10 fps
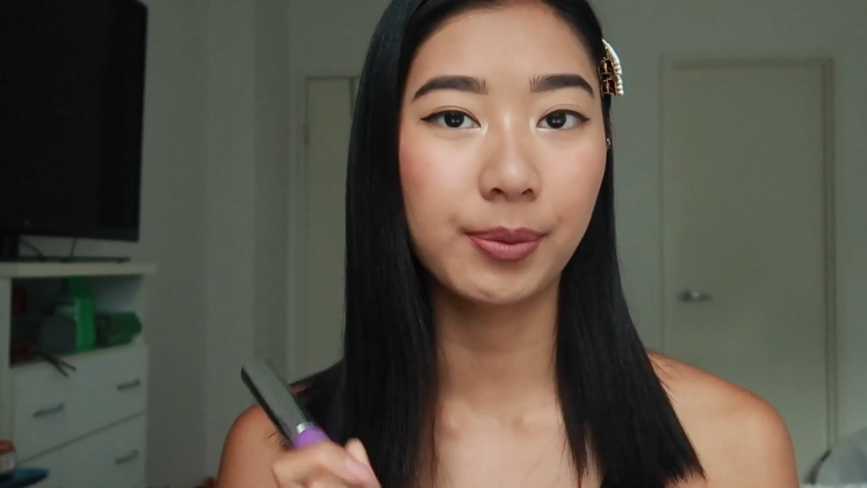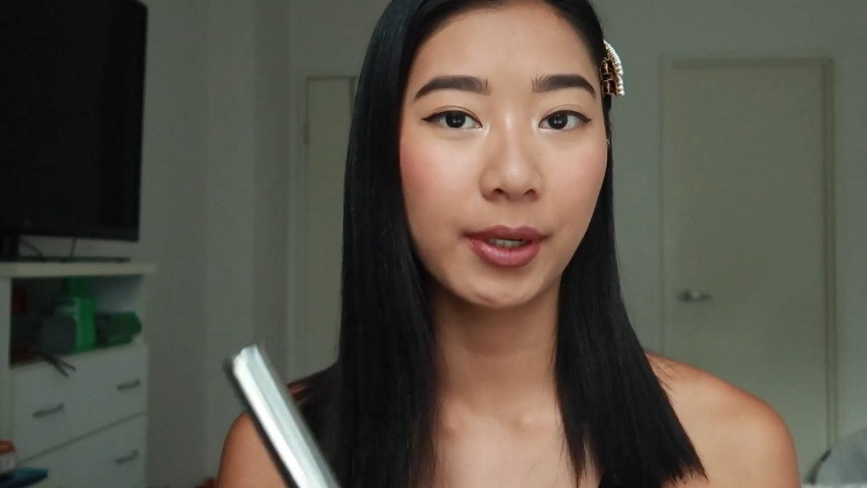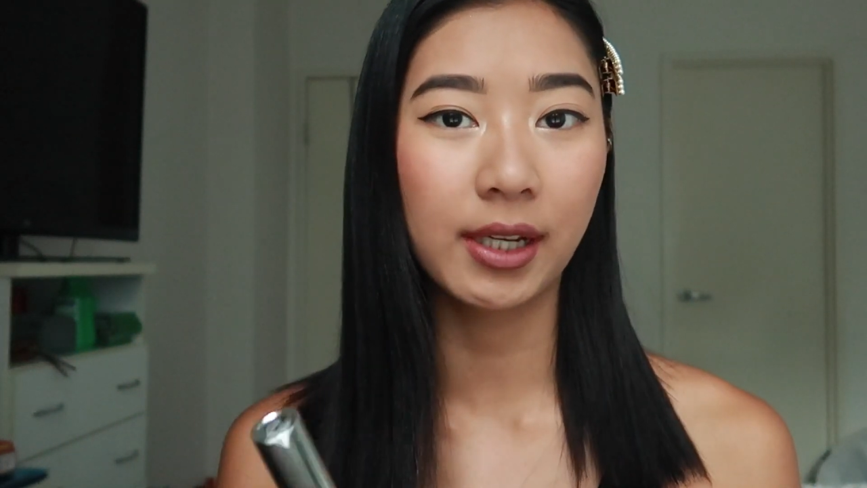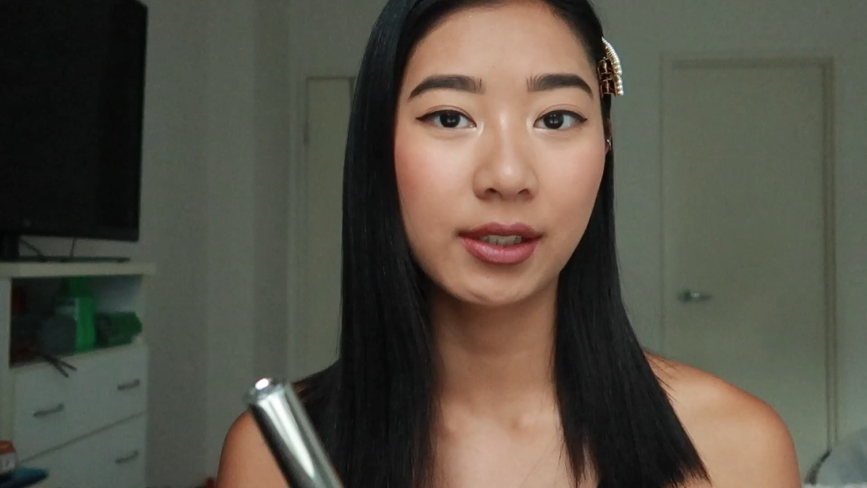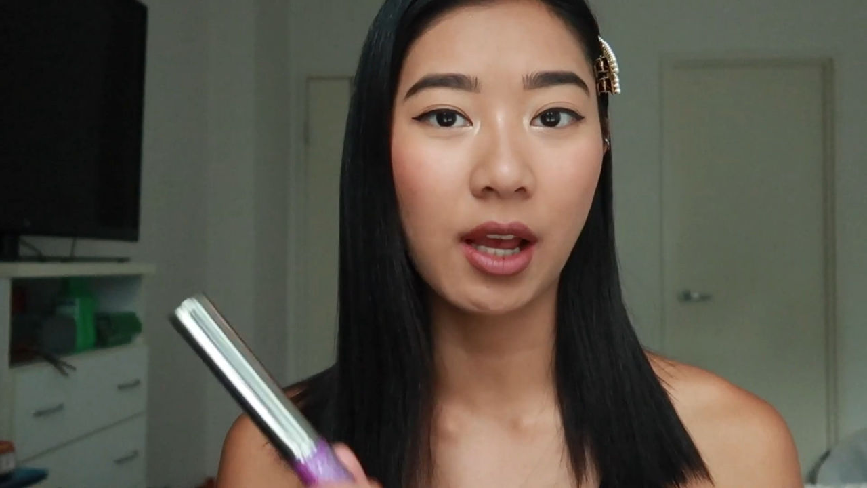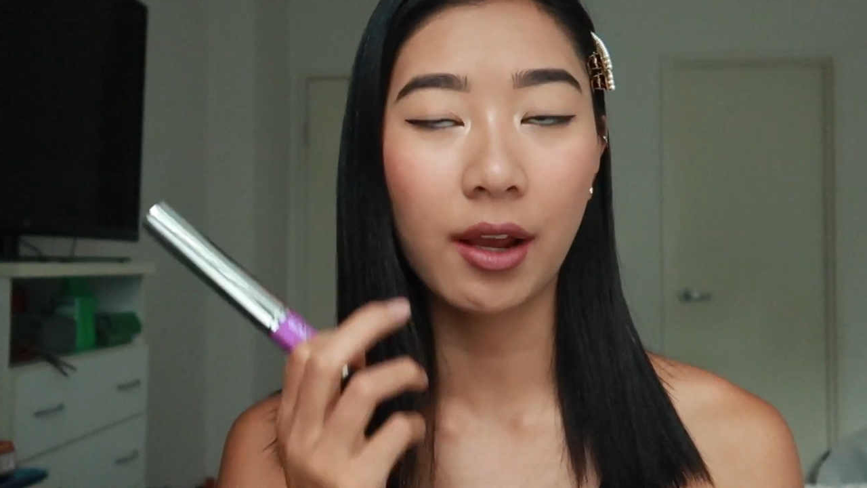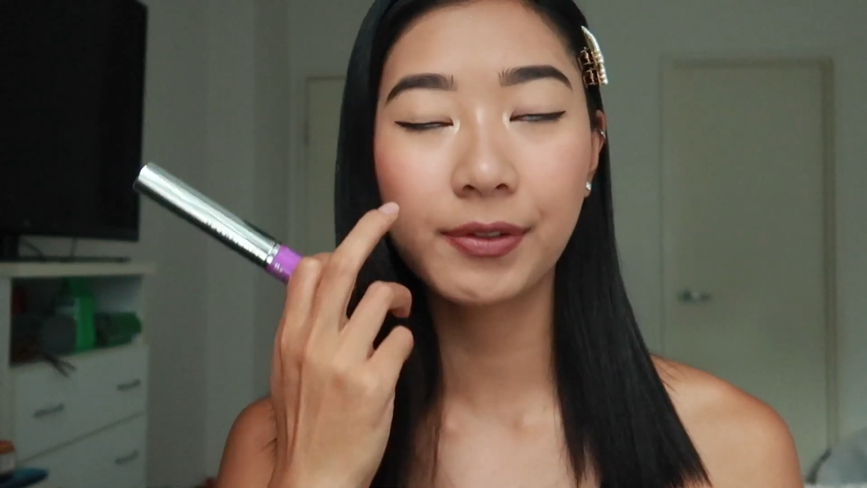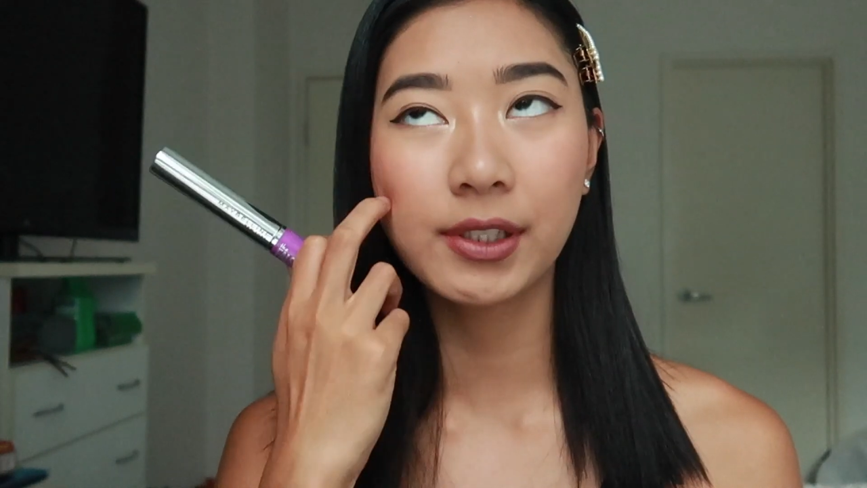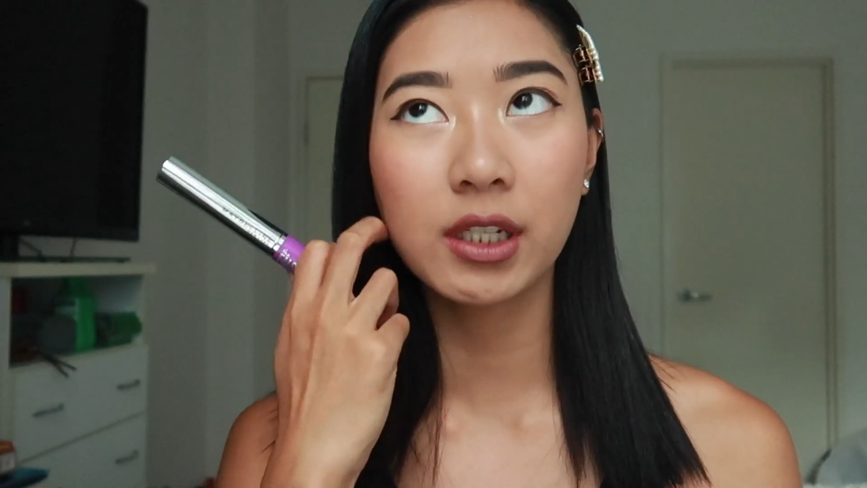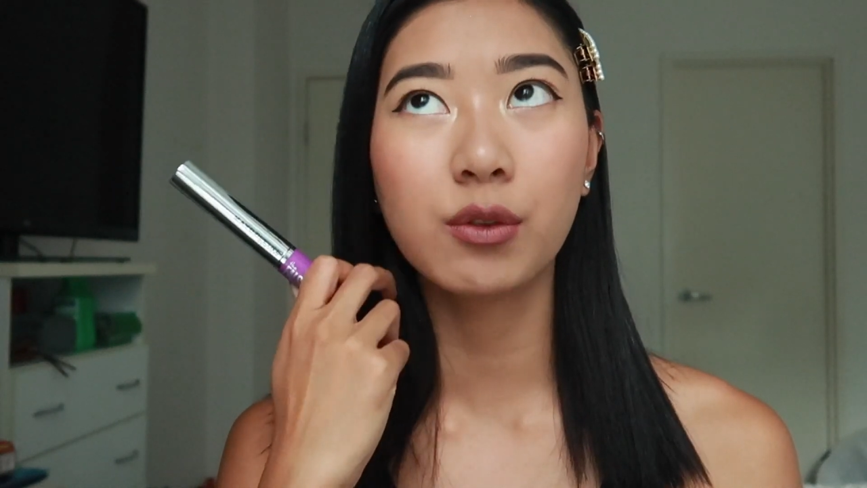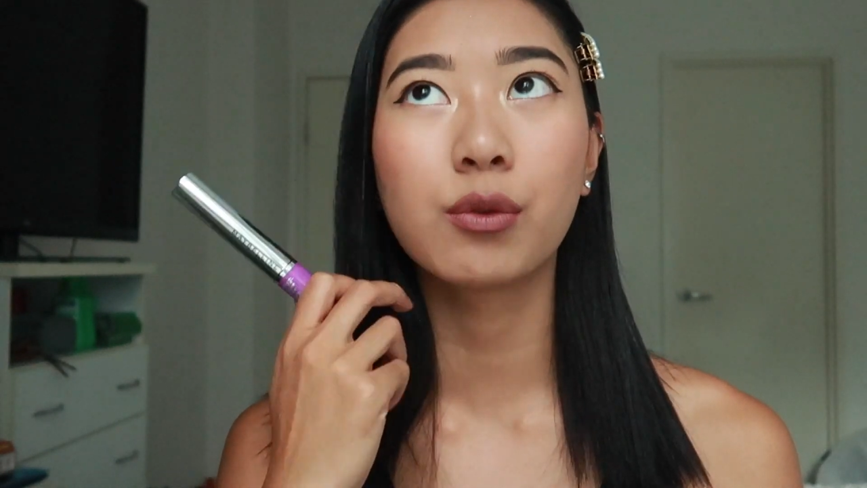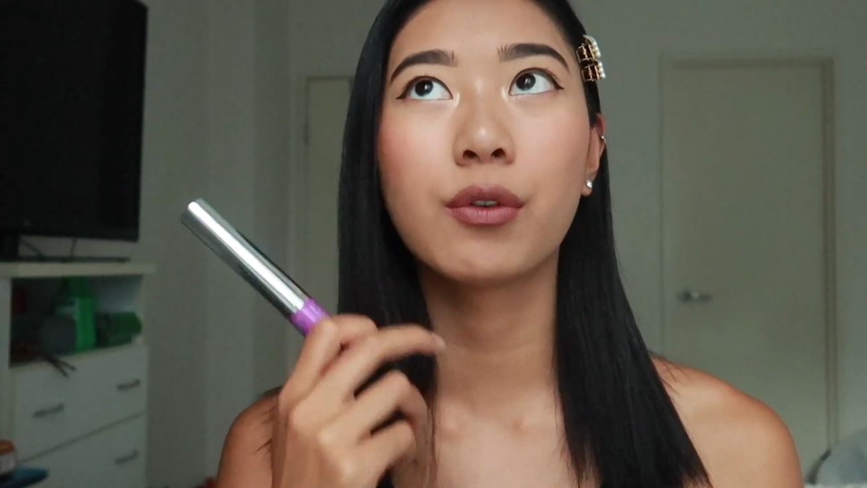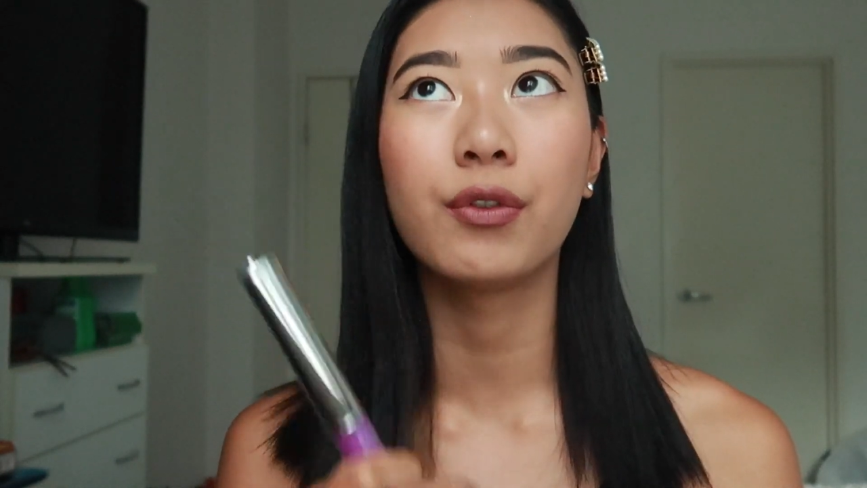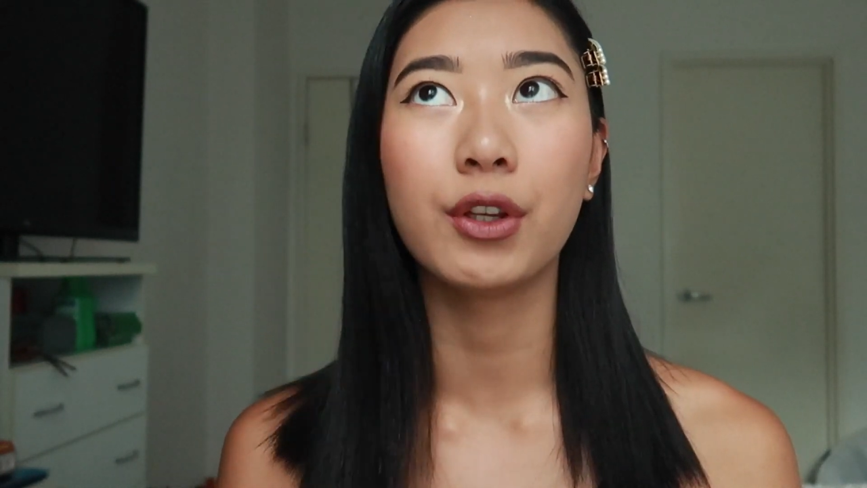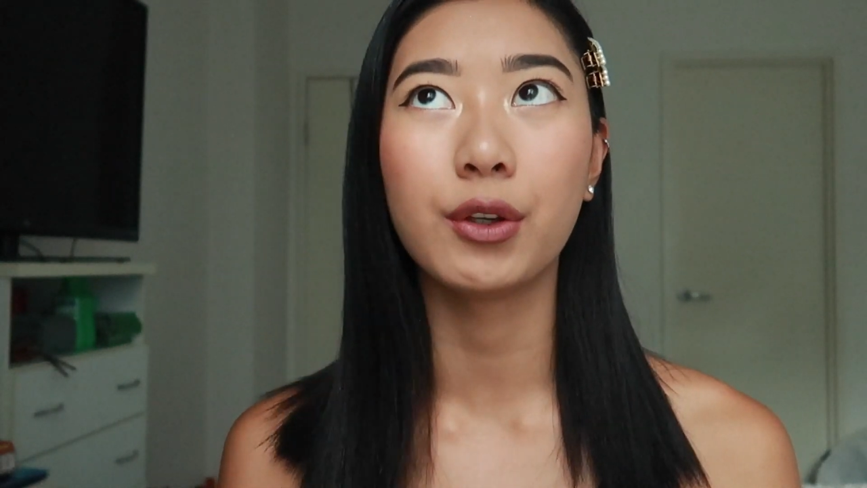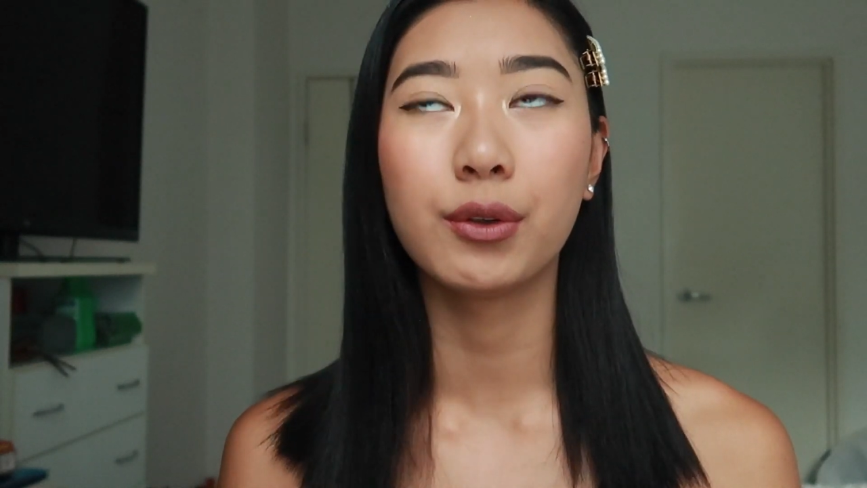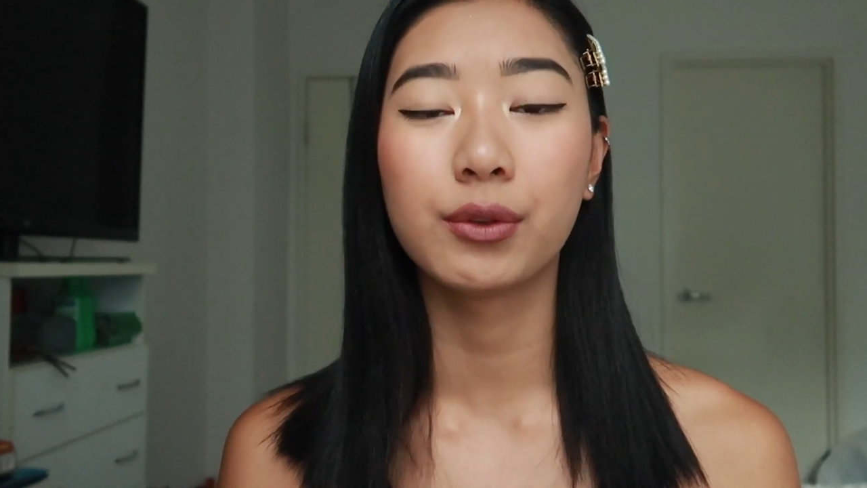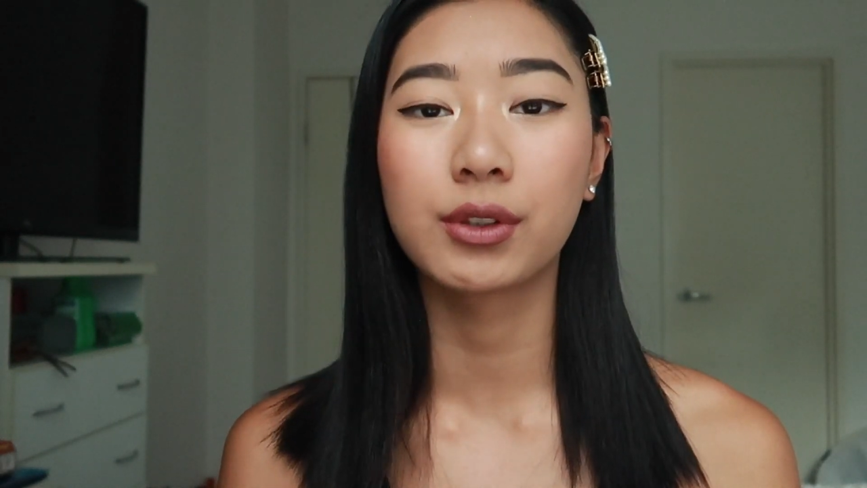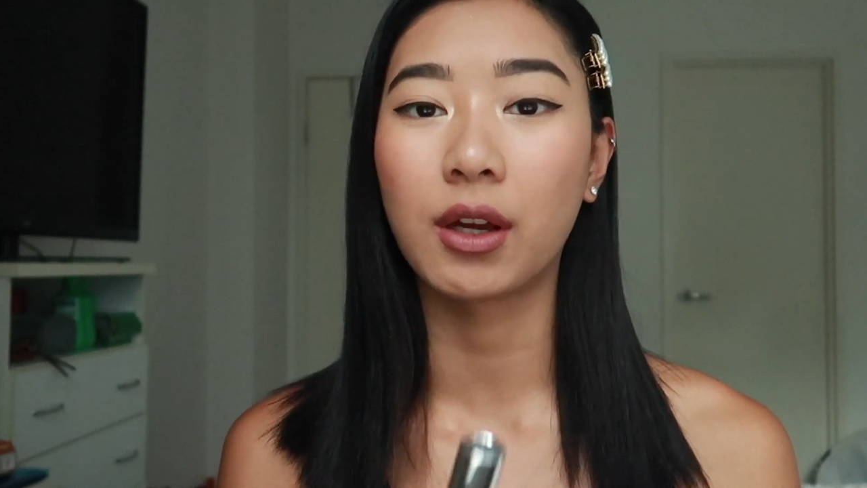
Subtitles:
because I've seen reviews